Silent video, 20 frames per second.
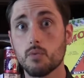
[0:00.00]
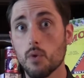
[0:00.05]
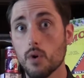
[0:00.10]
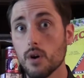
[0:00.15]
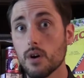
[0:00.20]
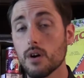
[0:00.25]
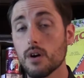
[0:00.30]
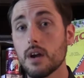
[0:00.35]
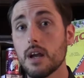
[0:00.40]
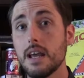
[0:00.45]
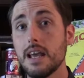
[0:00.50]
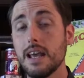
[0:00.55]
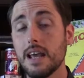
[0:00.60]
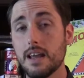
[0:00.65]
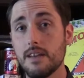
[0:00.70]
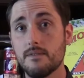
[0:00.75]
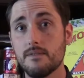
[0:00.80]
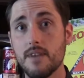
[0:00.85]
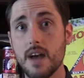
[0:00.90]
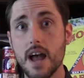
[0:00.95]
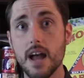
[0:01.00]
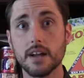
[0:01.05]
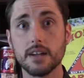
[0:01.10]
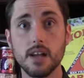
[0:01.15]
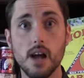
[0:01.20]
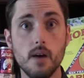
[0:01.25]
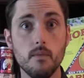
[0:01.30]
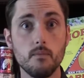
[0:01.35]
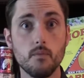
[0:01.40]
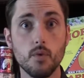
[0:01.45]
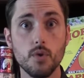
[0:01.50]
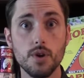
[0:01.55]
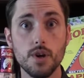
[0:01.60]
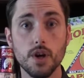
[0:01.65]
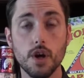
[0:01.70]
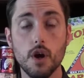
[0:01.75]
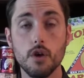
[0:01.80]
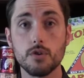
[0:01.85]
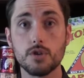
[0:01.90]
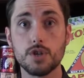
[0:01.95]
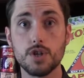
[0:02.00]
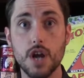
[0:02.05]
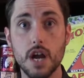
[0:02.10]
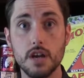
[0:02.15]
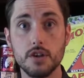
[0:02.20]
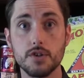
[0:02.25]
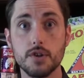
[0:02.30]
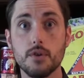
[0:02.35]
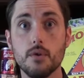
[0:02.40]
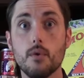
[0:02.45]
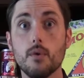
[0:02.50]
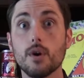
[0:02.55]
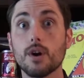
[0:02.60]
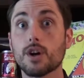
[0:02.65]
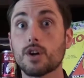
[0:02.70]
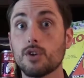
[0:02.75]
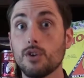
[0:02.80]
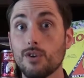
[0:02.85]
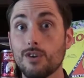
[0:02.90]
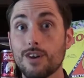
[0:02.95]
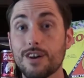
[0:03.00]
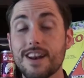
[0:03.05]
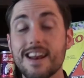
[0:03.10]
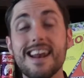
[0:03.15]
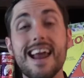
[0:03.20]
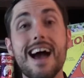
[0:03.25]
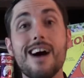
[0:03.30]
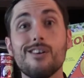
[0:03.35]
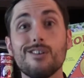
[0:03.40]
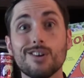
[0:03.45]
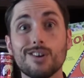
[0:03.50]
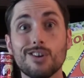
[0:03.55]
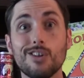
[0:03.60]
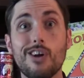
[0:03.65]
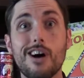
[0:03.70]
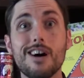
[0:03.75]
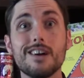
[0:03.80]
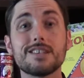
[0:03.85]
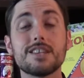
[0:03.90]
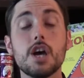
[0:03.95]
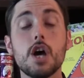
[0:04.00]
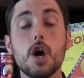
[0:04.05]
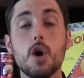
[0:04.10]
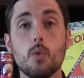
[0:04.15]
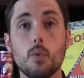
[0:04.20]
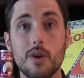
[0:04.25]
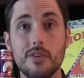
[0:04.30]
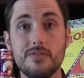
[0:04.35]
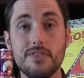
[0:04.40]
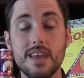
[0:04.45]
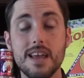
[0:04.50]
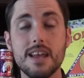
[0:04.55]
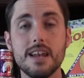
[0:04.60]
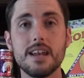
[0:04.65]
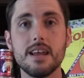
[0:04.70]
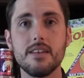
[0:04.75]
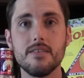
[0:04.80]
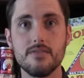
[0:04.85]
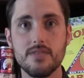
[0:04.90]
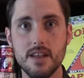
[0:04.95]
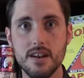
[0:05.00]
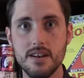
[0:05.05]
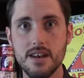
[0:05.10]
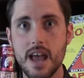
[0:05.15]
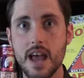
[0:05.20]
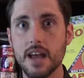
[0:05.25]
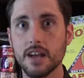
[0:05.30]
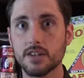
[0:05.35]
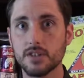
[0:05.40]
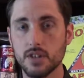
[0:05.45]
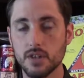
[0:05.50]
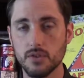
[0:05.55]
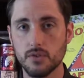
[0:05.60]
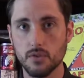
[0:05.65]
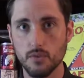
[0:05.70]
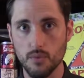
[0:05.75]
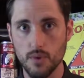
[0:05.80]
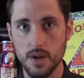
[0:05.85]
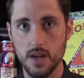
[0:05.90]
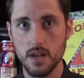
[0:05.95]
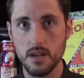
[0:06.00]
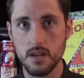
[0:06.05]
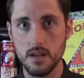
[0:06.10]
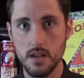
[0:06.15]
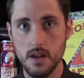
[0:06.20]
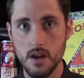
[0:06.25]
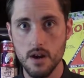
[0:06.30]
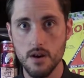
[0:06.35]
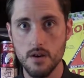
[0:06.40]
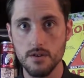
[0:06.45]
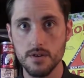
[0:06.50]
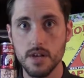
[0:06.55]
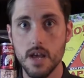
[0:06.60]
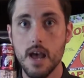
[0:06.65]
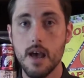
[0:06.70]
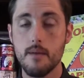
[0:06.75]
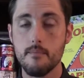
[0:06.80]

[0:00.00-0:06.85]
were in fact up for negotiation or included an out clause within the next 3 years.